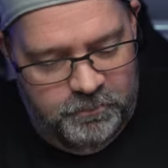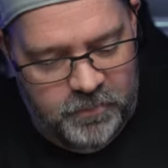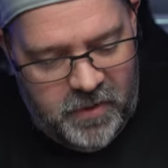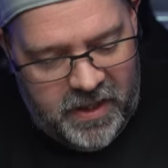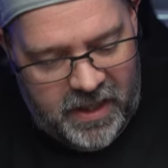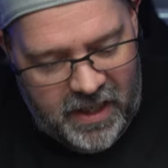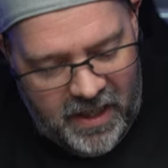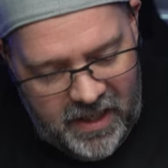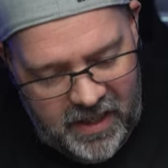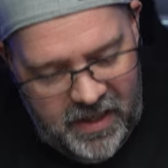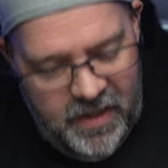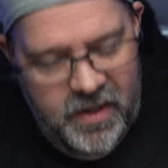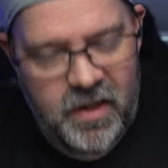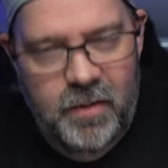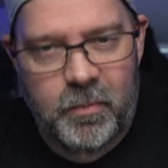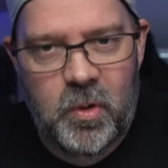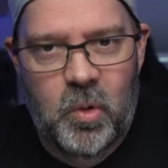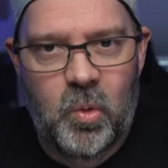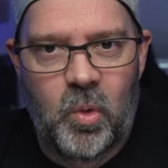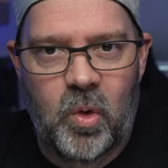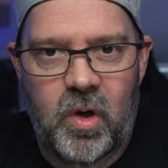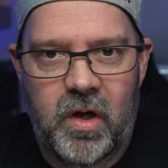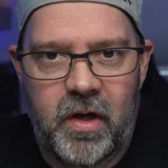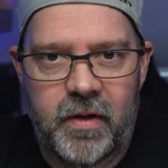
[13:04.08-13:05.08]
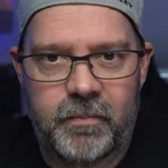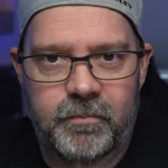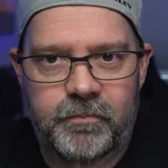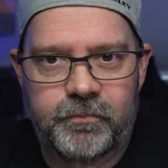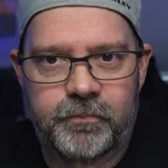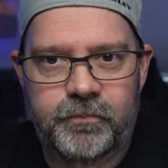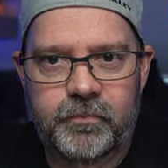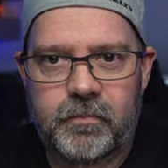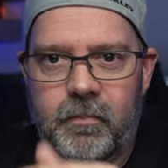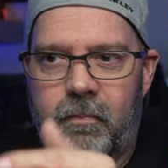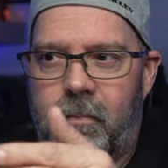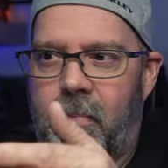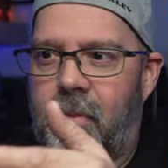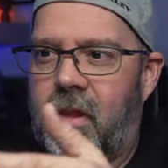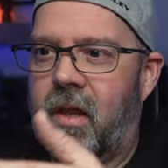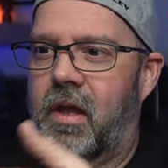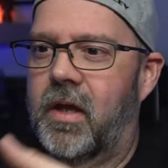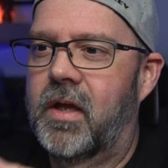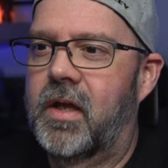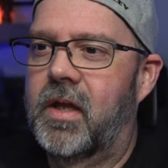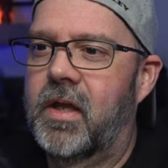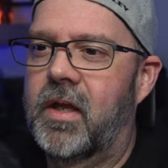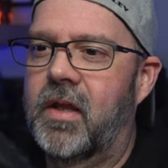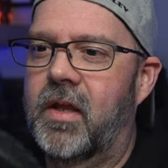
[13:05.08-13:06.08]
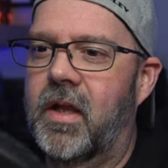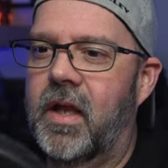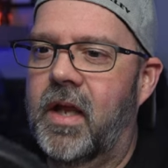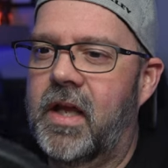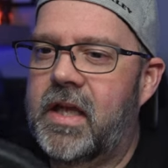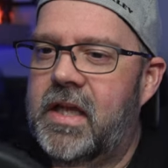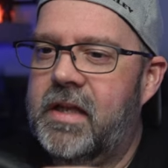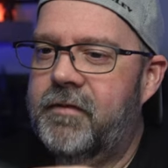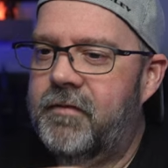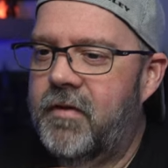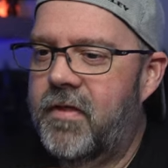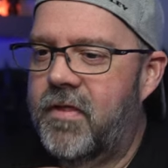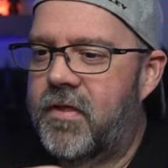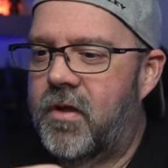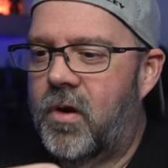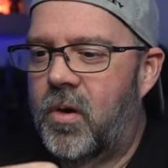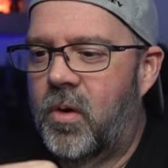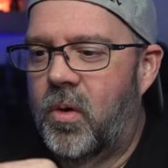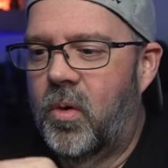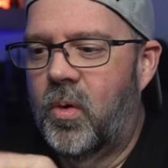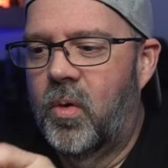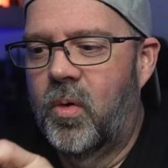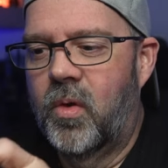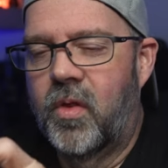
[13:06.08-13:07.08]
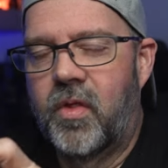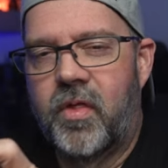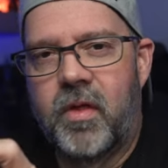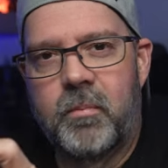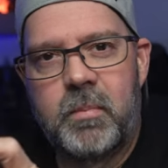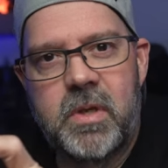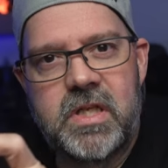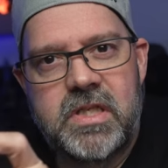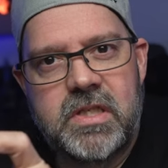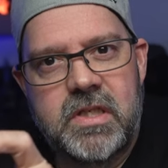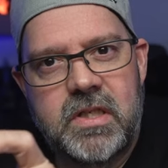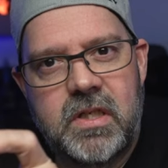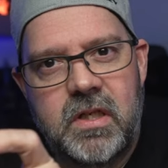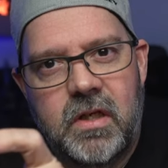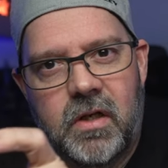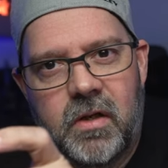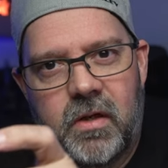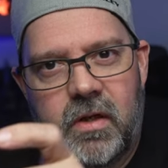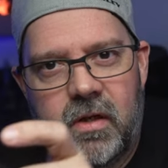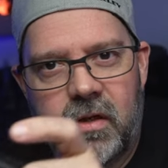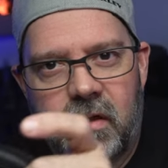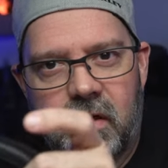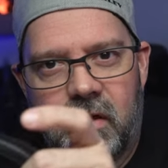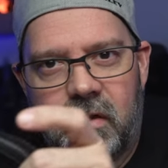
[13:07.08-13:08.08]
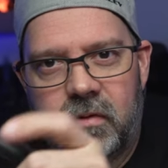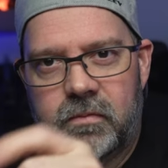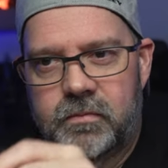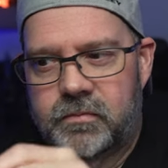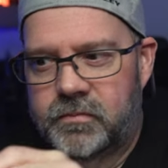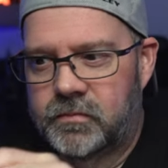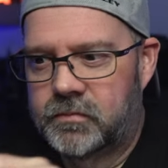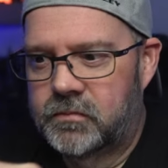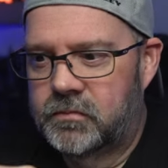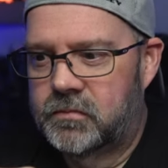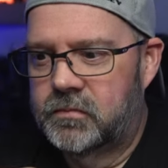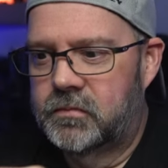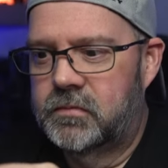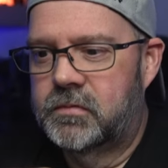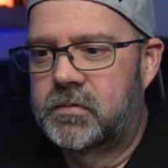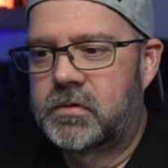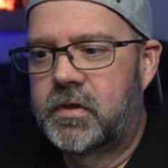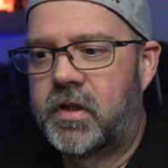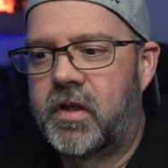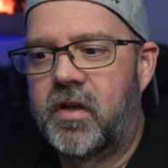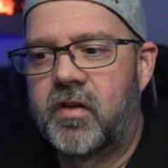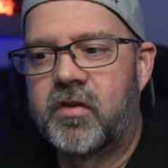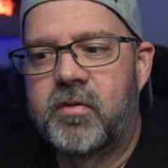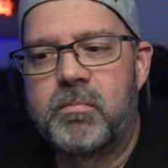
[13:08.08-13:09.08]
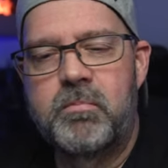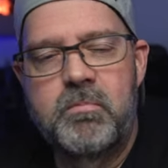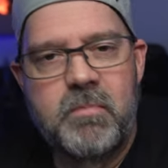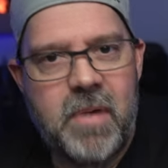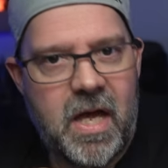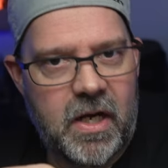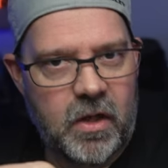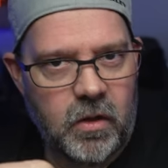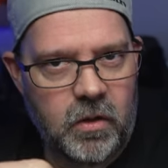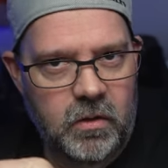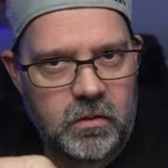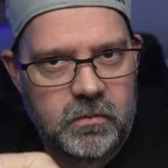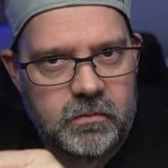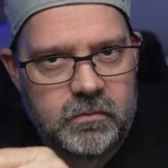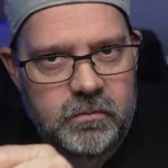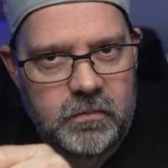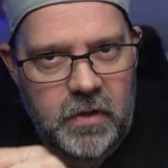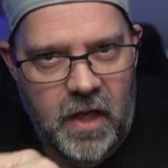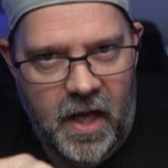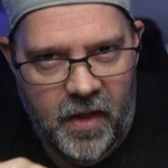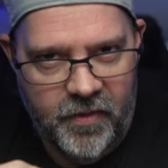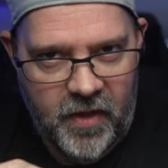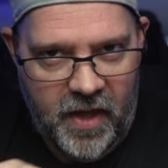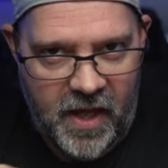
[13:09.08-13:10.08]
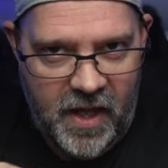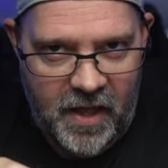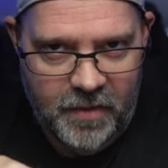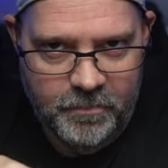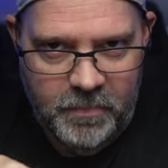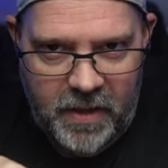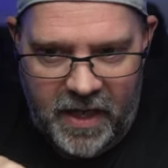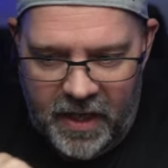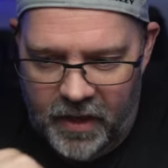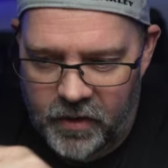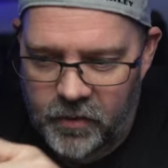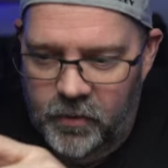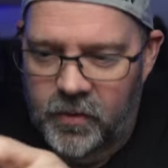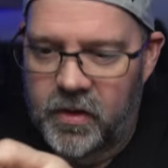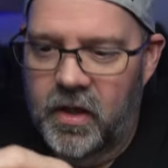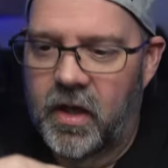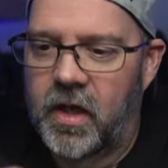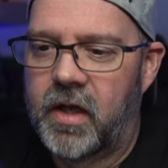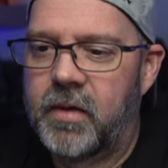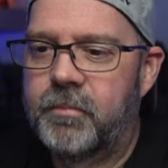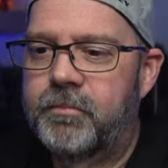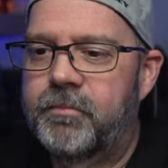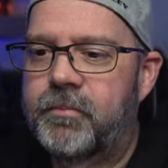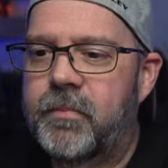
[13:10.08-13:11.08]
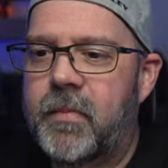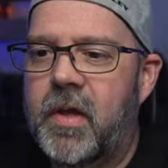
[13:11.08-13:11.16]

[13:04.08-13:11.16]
Con number one, even though the material is metal on the headband, okay,